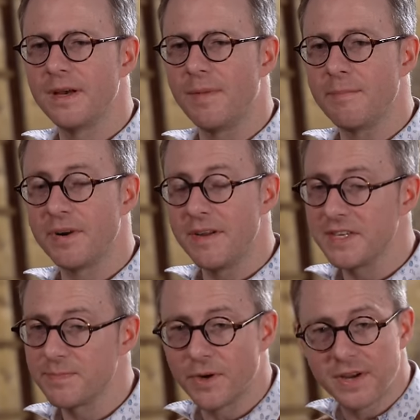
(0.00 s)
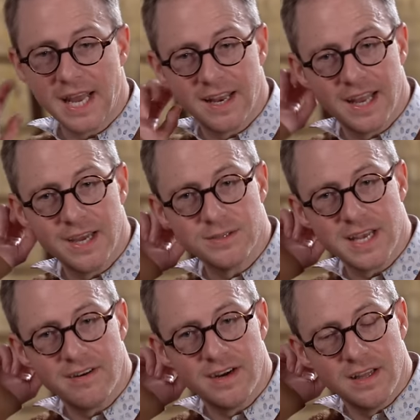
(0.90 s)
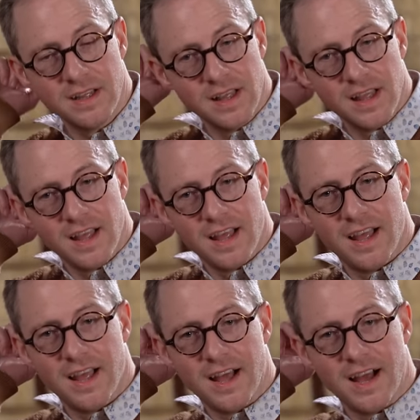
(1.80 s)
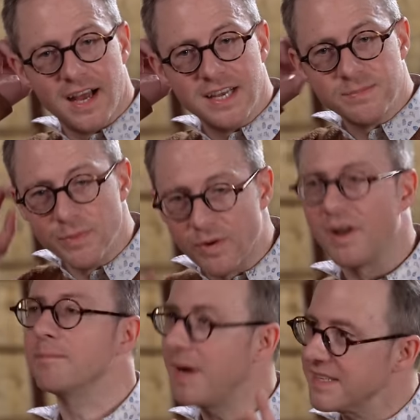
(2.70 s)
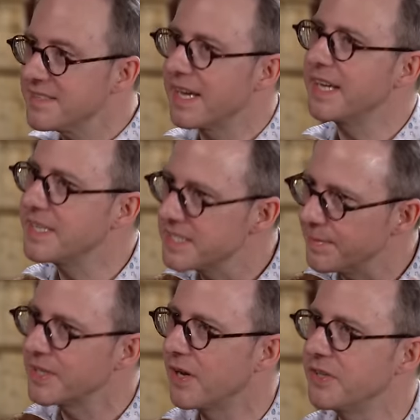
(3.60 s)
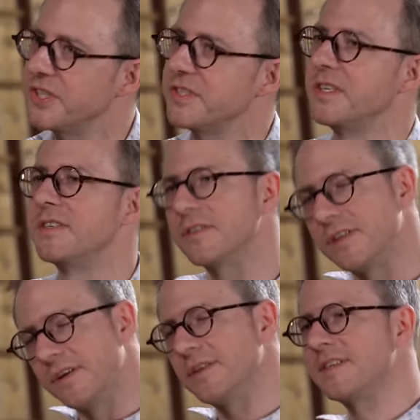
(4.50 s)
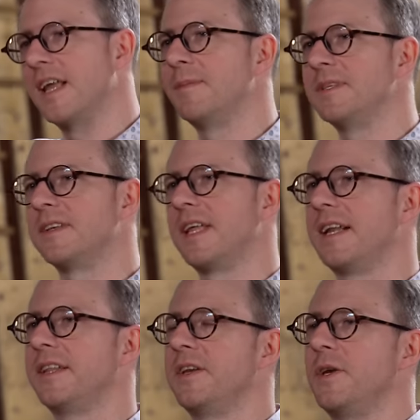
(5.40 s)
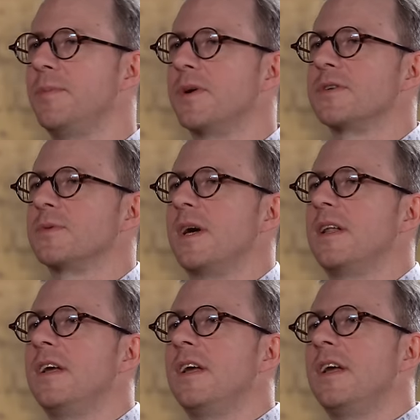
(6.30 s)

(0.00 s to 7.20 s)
My previous book, Galileo's Error, is more on panpsychism and consciousness, although there's elements of that in the new book as well.